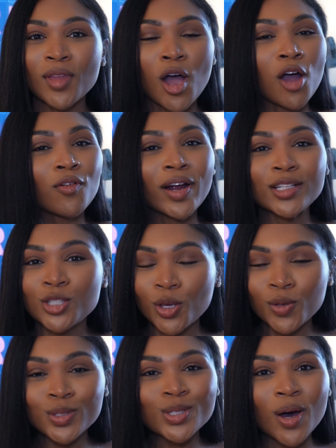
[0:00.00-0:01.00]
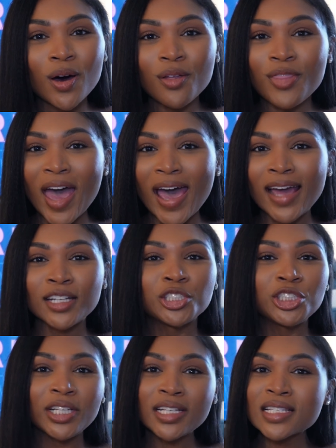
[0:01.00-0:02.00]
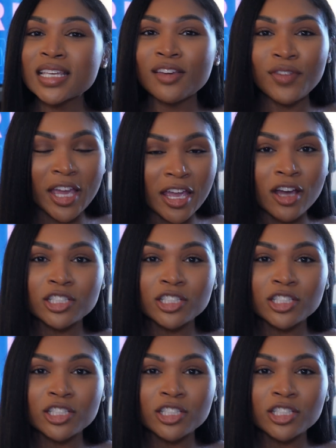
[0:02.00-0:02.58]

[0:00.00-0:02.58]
All right, so you saw that she is giving